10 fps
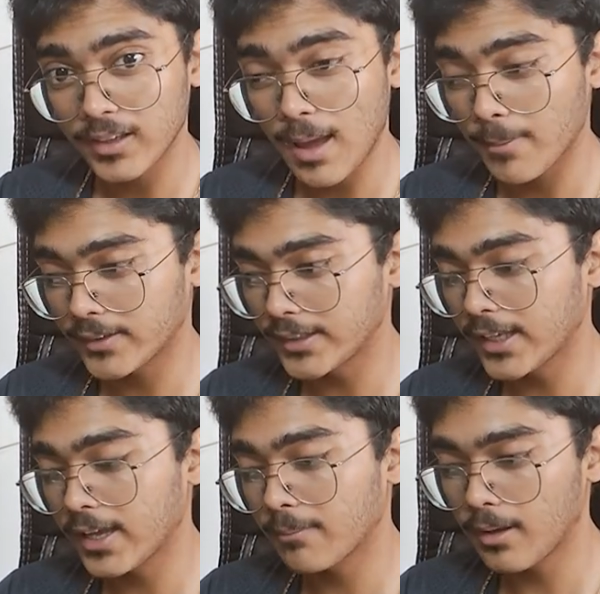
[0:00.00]
Am I
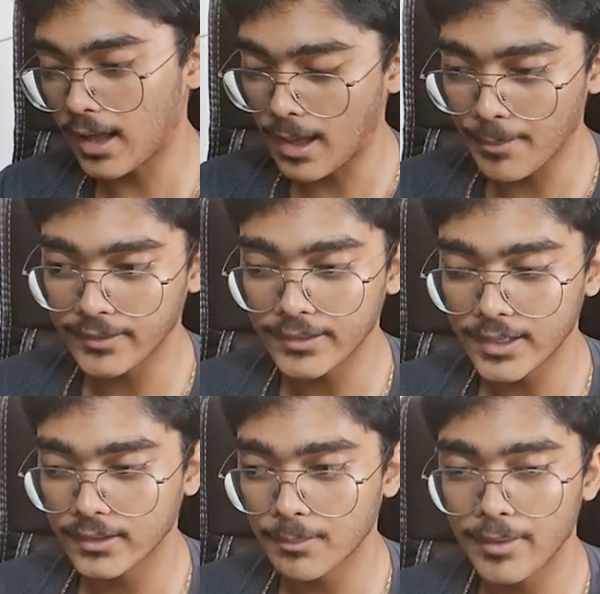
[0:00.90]

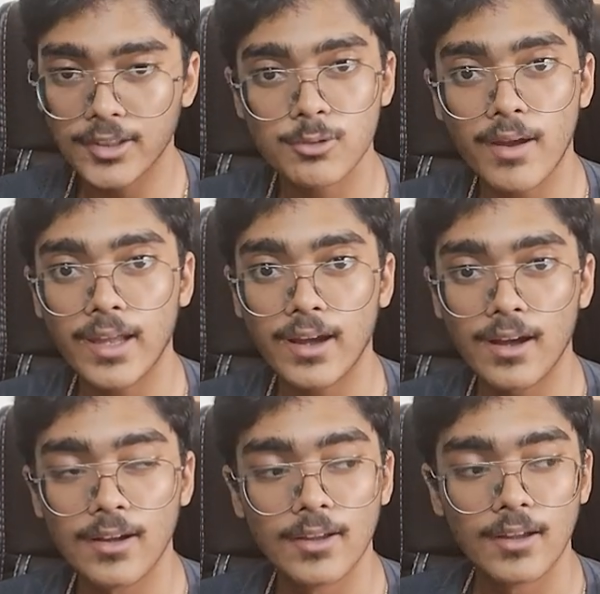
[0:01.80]
sending the message
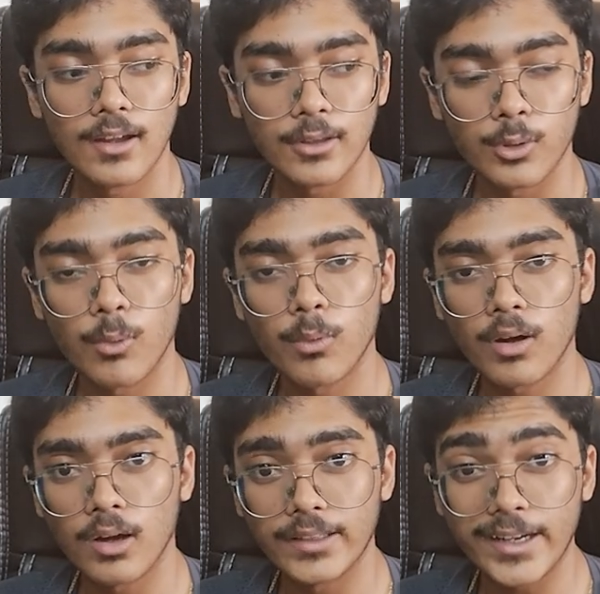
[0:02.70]
via
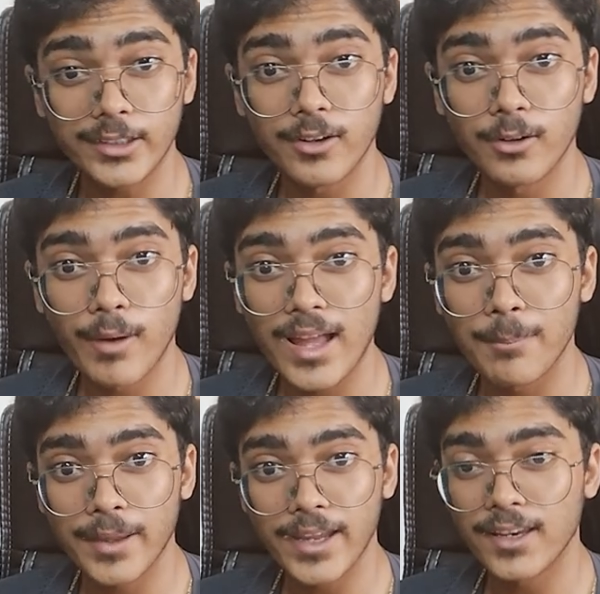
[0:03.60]
a letter, via
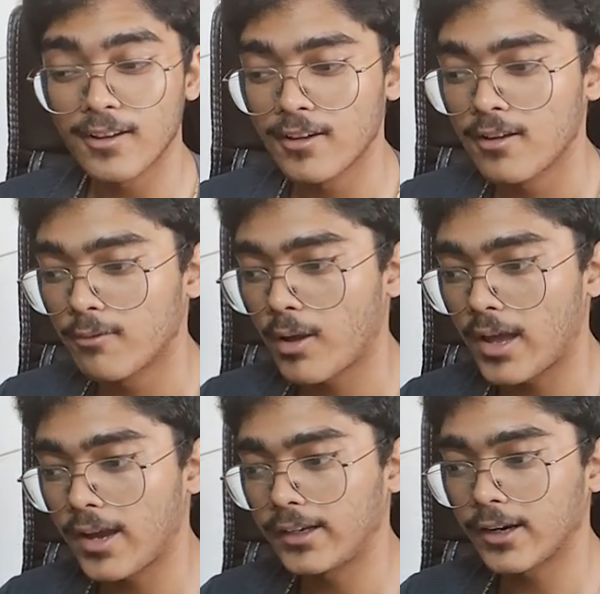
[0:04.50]
mail,
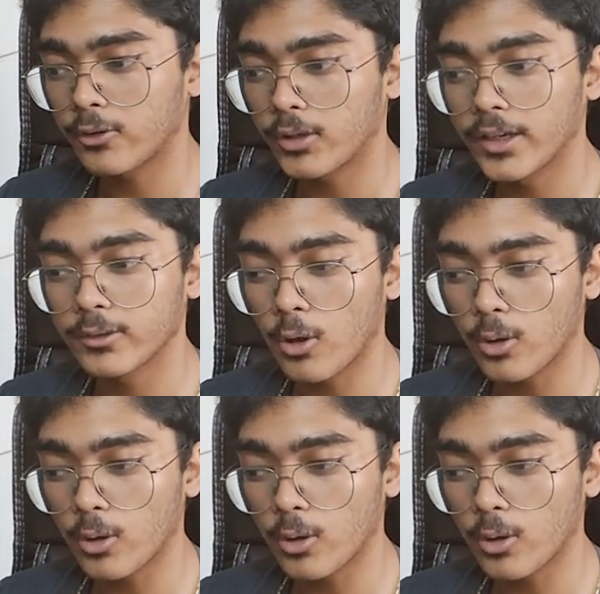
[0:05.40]
via electronic